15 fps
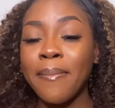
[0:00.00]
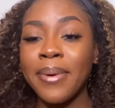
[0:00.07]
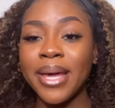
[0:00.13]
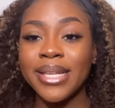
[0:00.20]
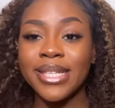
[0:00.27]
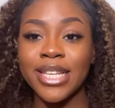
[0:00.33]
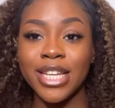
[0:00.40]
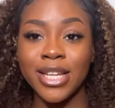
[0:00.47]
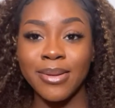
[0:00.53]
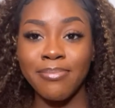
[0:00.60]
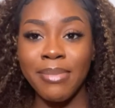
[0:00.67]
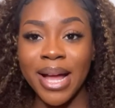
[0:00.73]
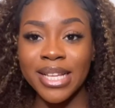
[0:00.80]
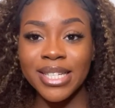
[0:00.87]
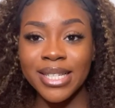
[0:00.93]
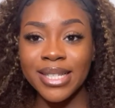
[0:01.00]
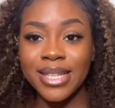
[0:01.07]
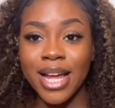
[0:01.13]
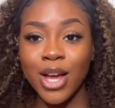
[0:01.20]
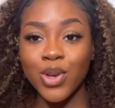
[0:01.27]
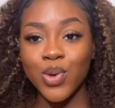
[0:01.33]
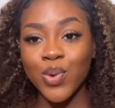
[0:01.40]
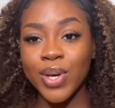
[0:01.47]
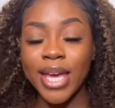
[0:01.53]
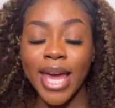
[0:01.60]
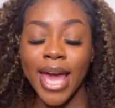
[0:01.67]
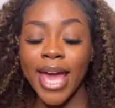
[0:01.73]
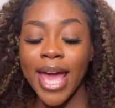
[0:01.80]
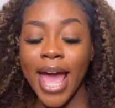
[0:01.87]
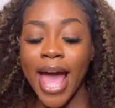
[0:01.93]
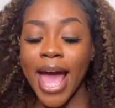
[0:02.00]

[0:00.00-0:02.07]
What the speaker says: based in Manchester, UK,